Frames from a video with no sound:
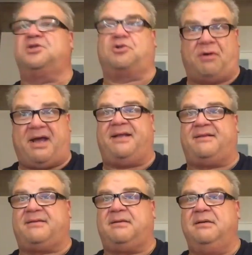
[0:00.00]
It's great.
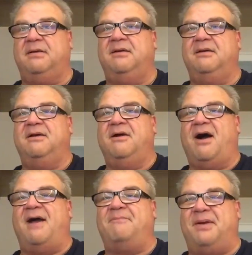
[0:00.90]

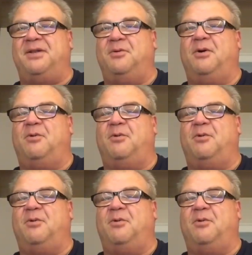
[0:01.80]
I've been to